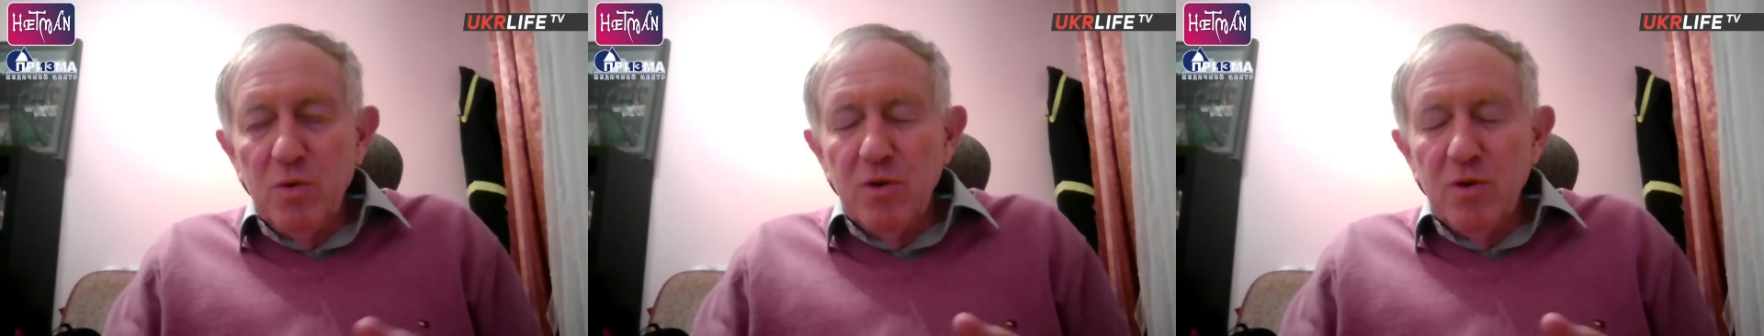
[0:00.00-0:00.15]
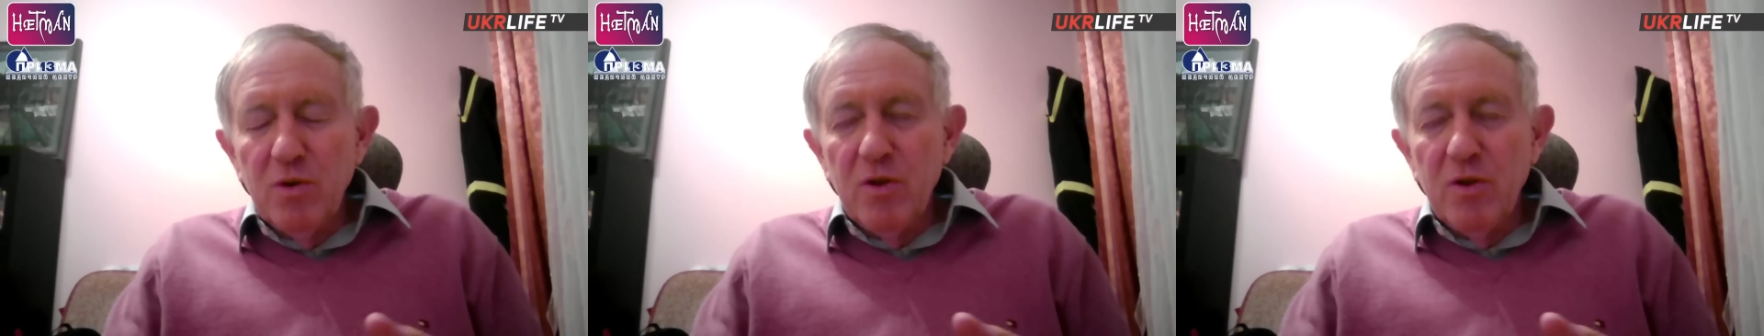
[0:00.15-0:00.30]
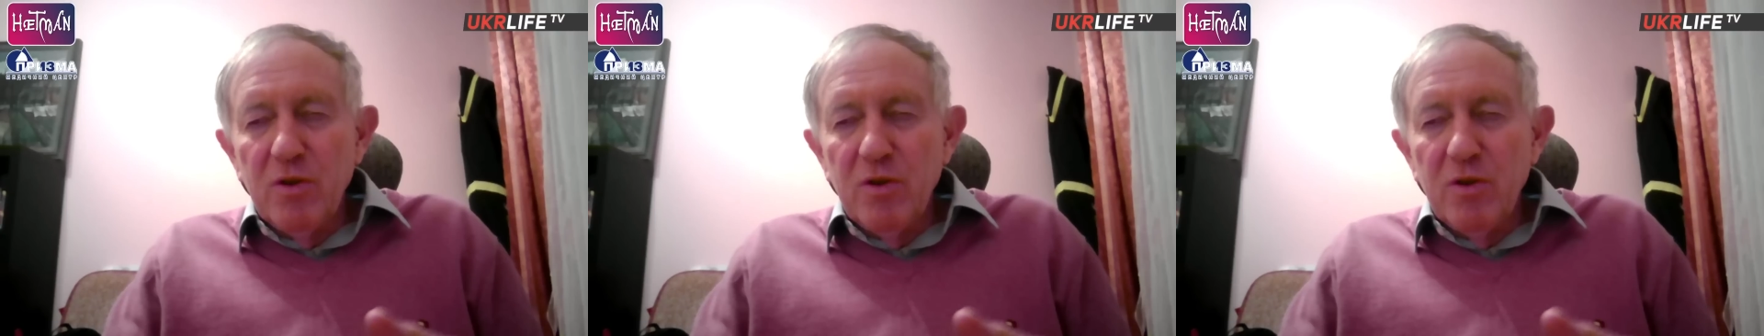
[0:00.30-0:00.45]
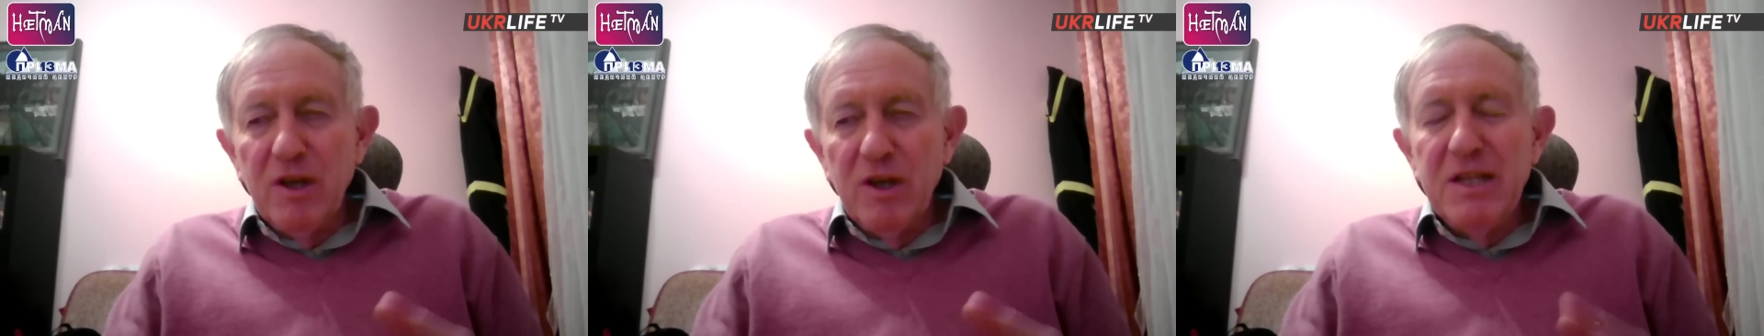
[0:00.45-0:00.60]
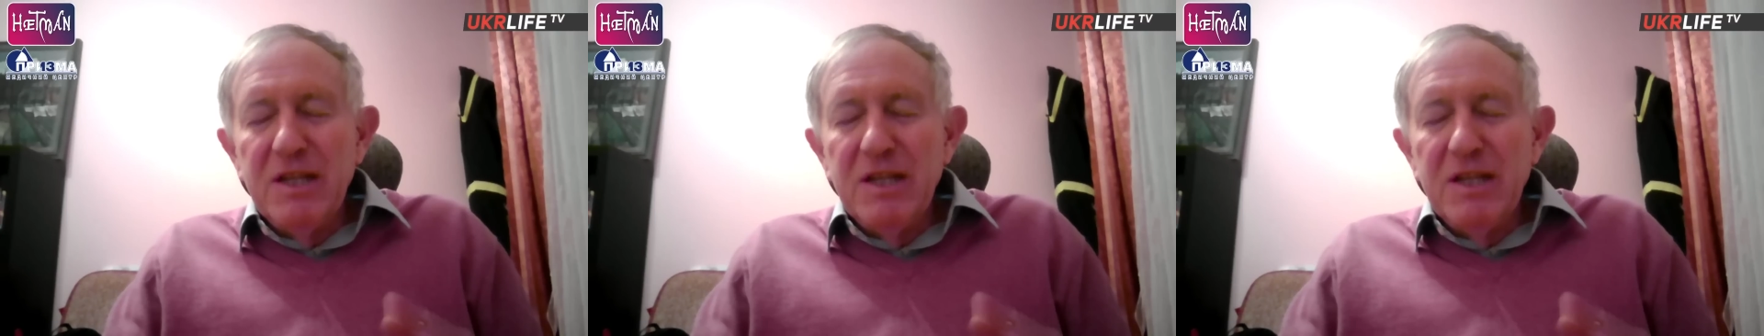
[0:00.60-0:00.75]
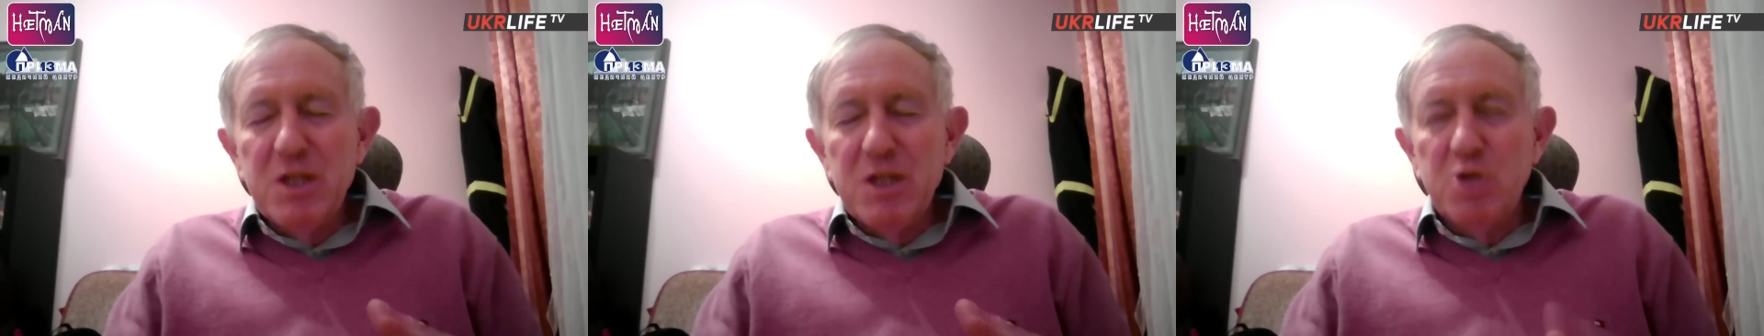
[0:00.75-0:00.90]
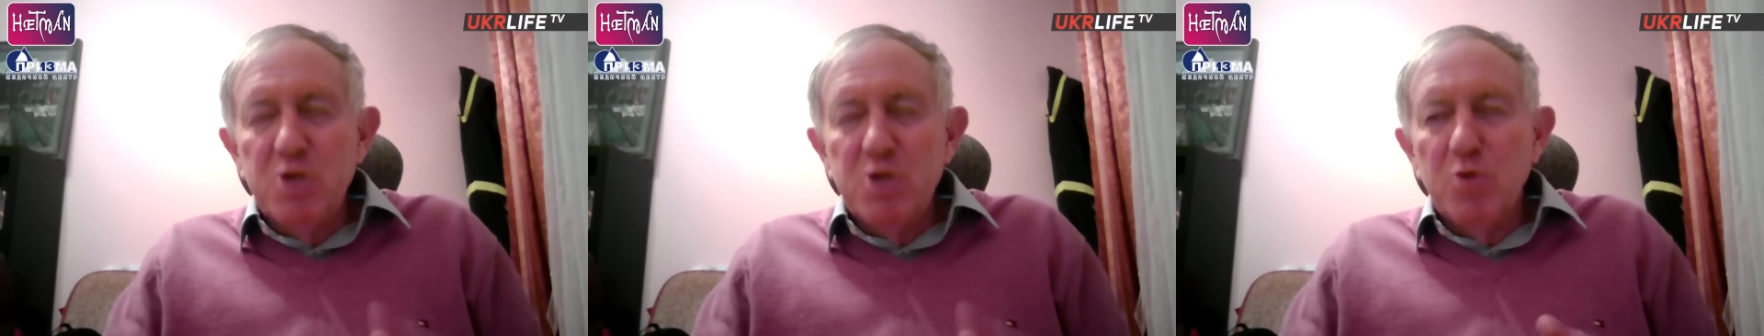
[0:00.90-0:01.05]
the
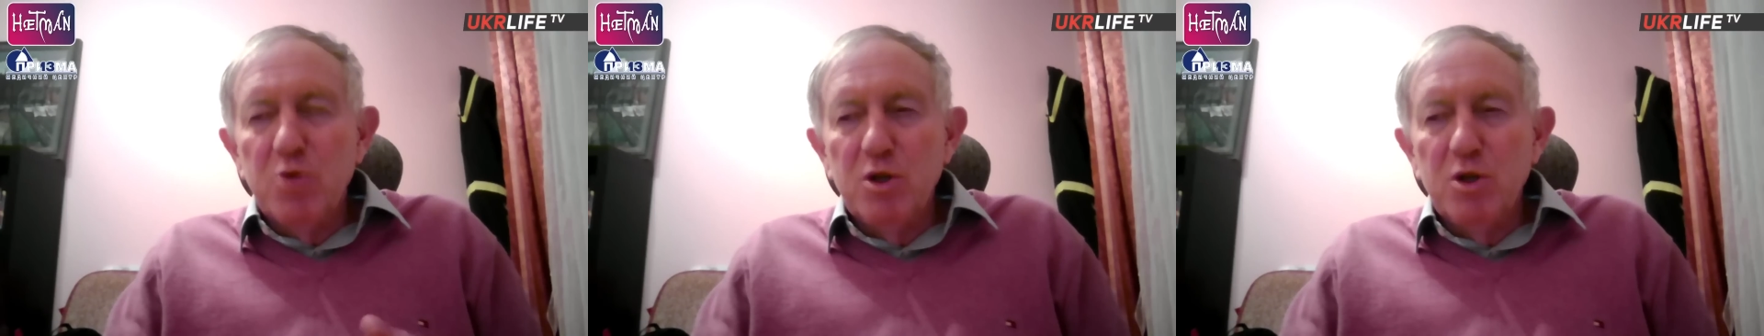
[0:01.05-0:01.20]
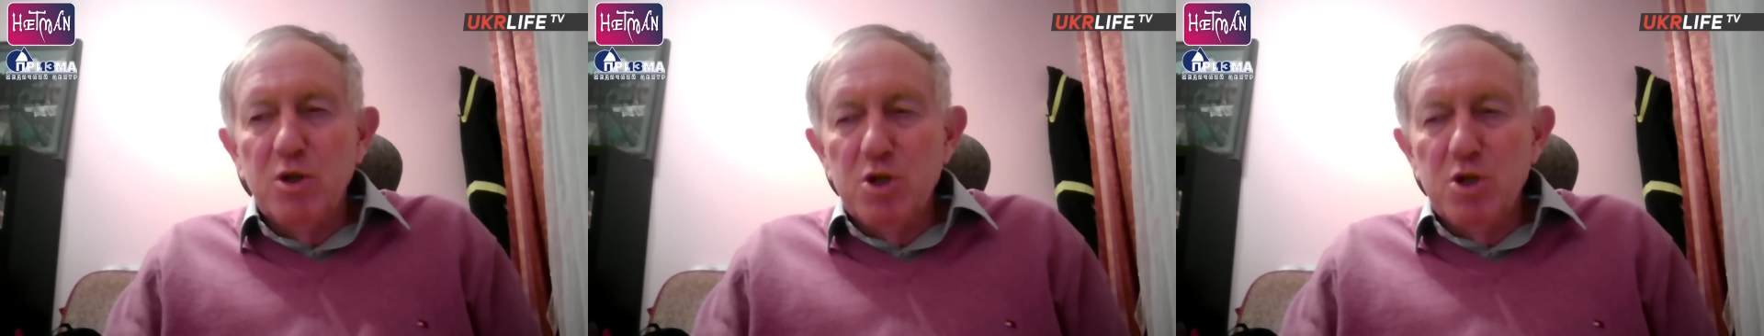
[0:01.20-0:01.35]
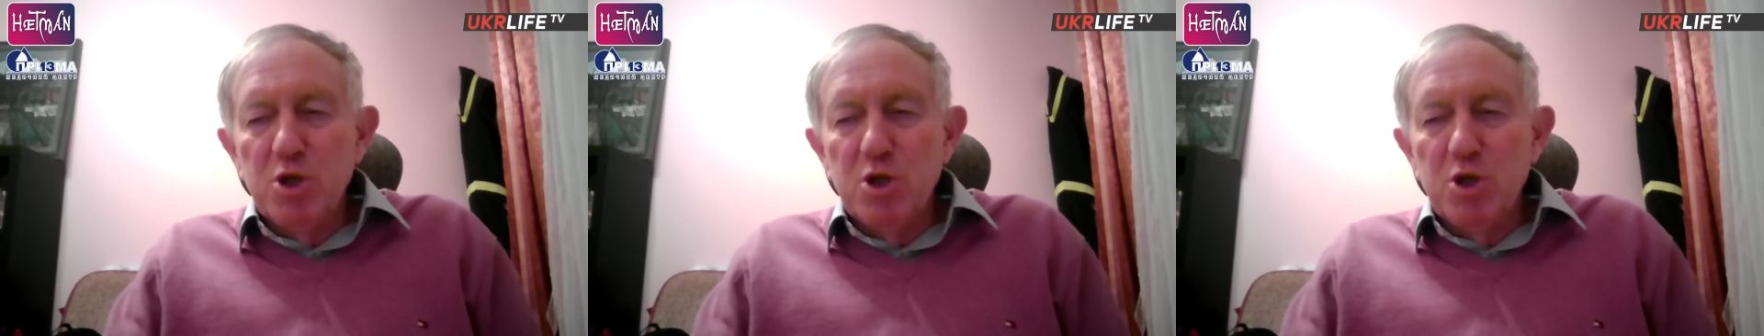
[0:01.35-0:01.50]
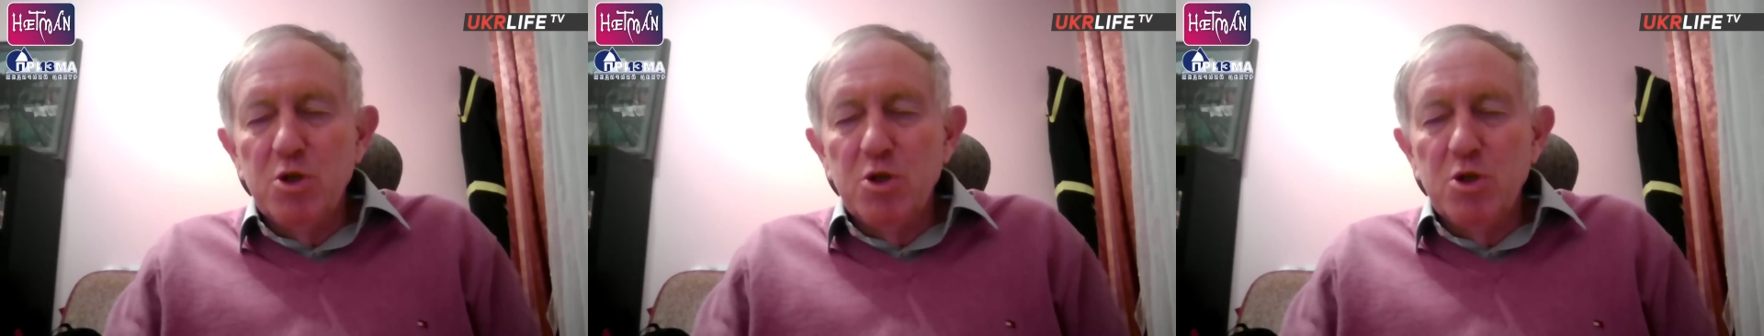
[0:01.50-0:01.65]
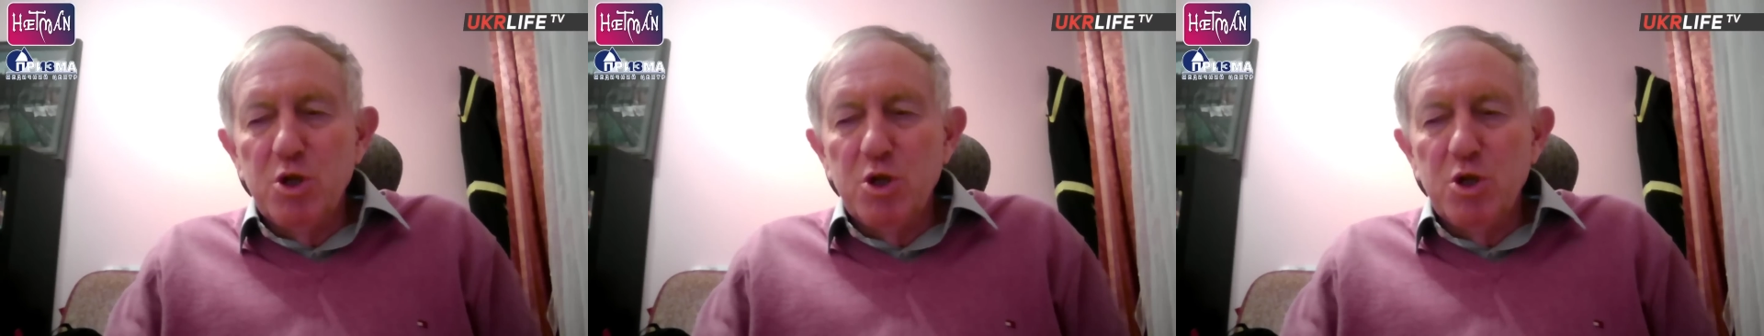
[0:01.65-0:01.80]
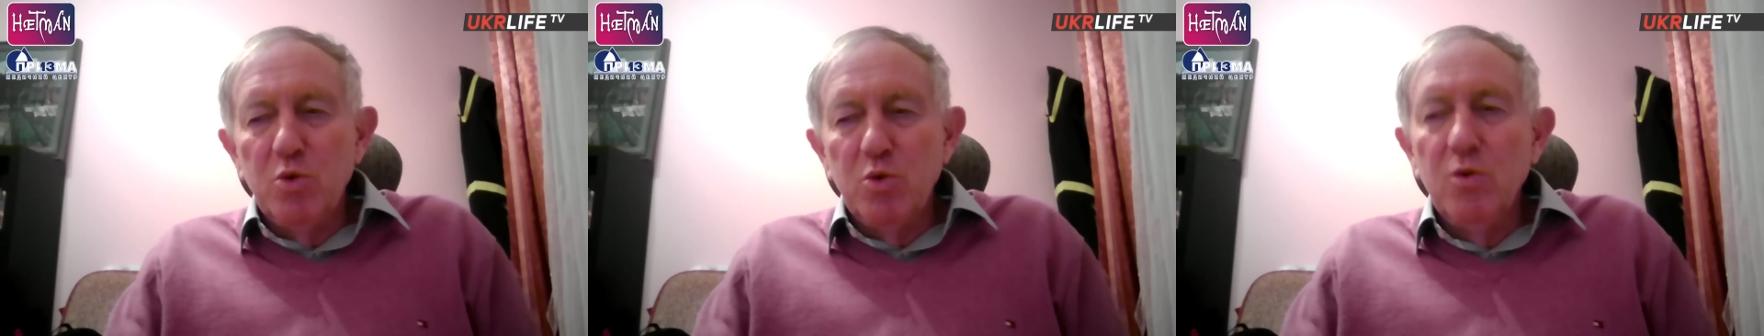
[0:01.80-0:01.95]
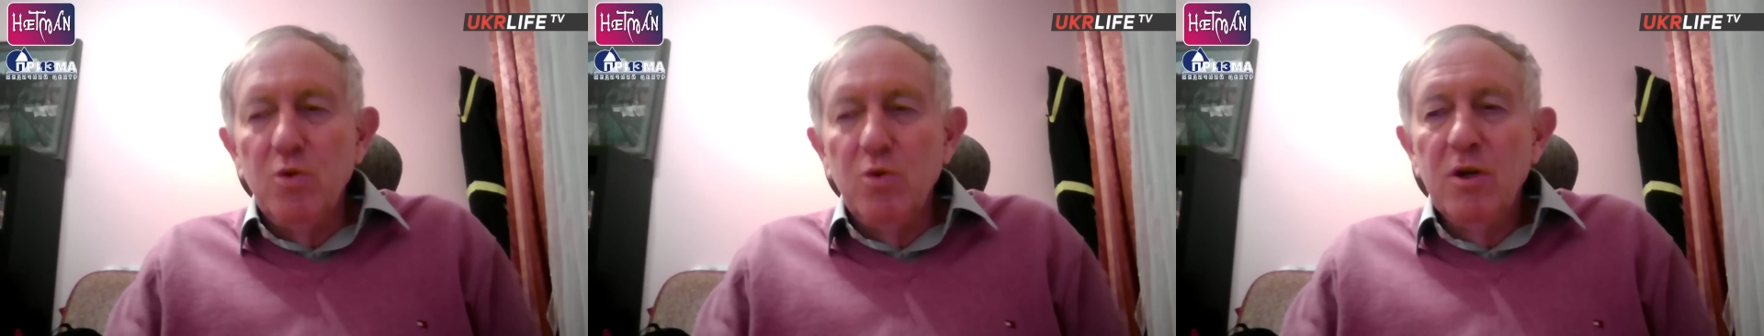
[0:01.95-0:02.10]
least you should
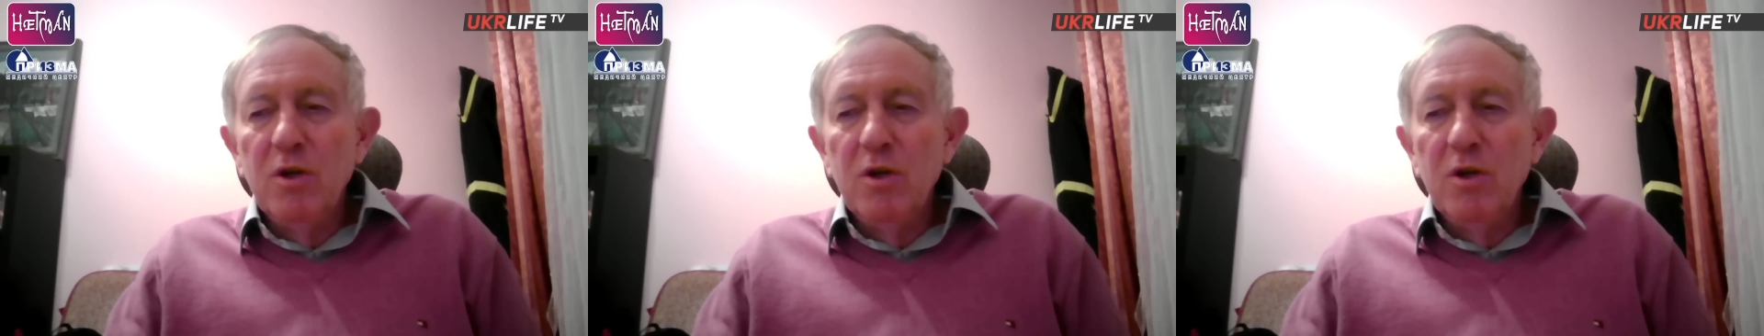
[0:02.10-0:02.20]
do